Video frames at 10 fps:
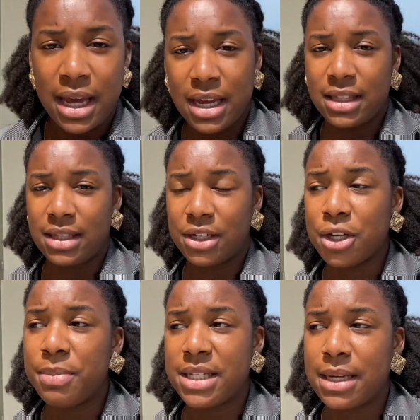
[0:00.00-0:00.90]
it
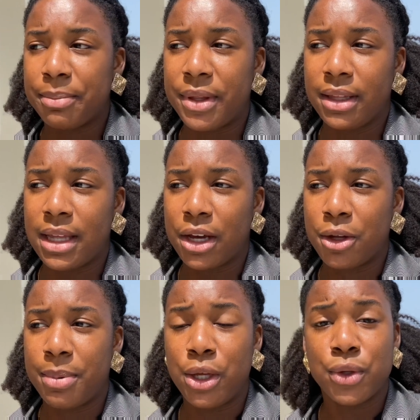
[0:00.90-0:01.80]
could be something that
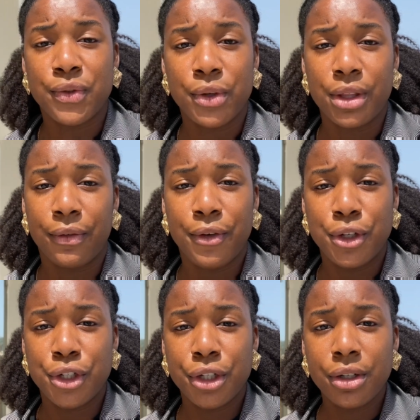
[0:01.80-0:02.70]
could be useful in the
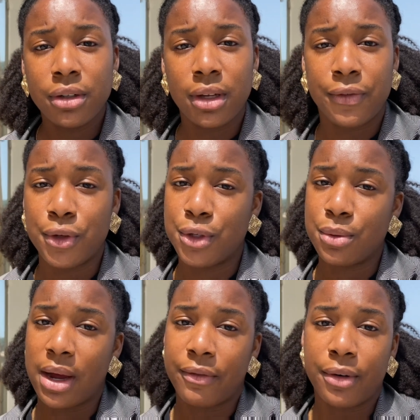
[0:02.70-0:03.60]
future if you
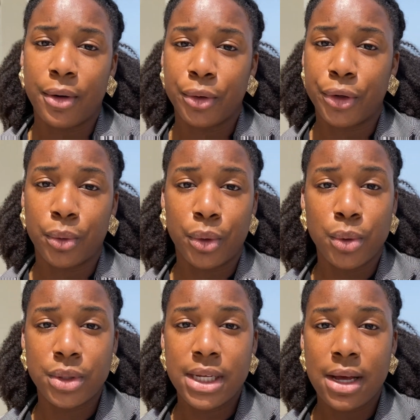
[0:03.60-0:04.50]
do ever own your own
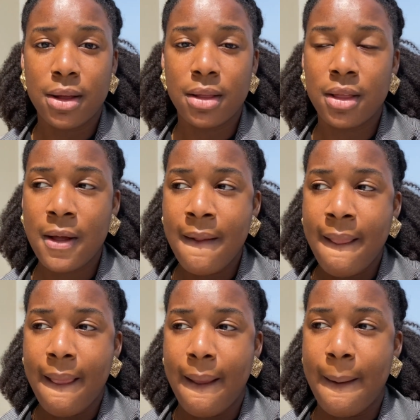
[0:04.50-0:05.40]
hotel.
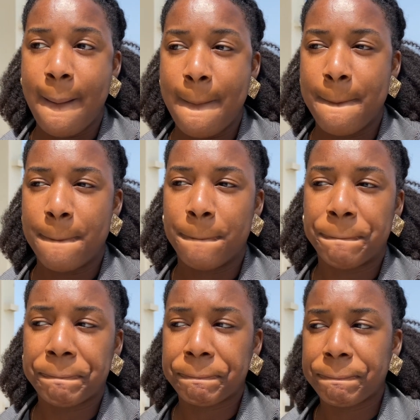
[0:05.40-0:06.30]
Um,
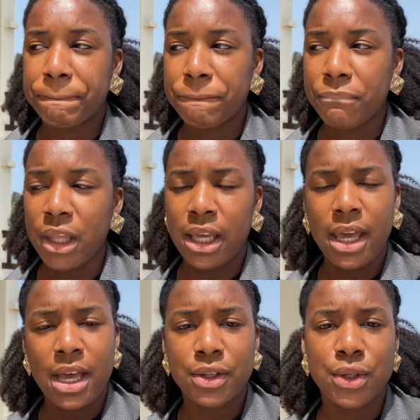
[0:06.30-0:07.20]

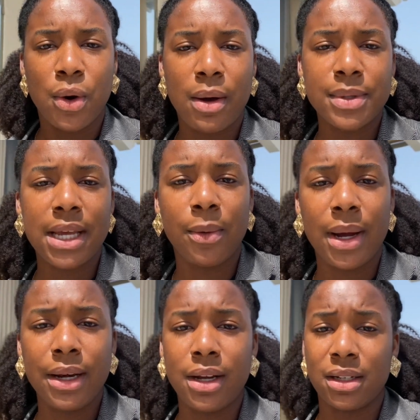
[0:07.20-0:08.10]
yeah, so I was like,
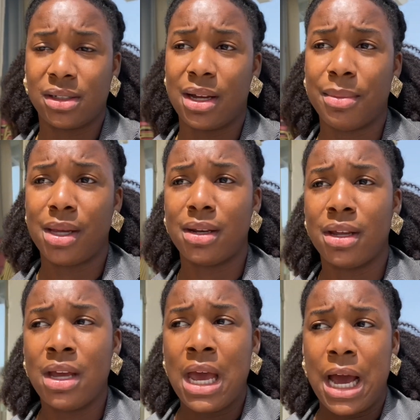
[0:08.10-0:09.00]
Why not? I mean,
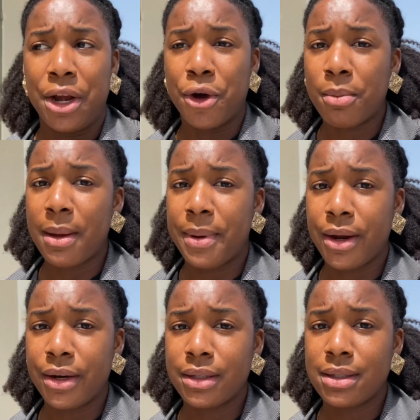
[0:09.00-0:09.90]
I know my
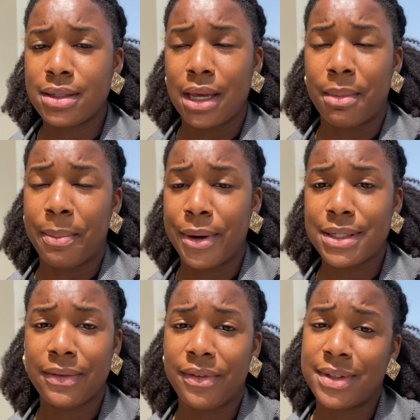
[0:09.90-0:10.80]
parents, and my parents
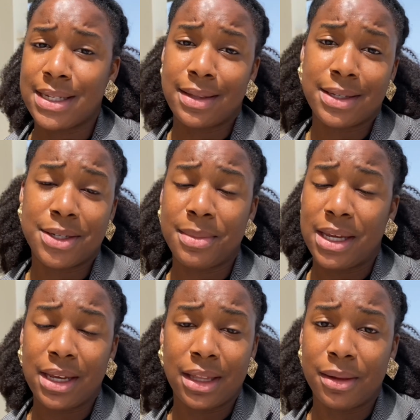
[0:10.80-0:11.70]
have even said this to
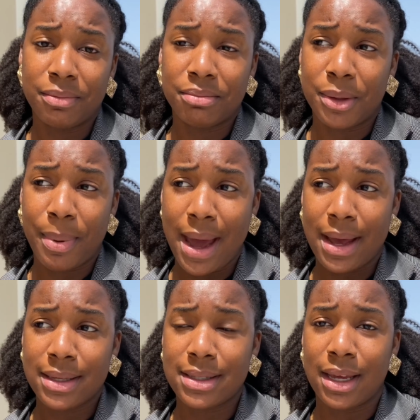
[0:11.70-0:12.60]
me in the
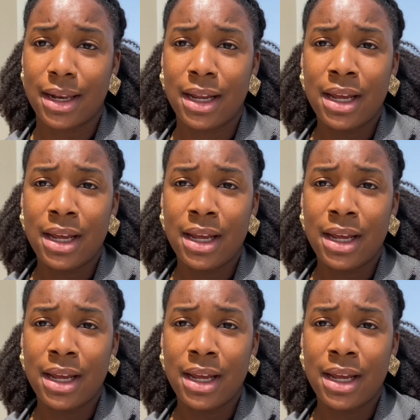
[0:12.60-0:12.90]
past that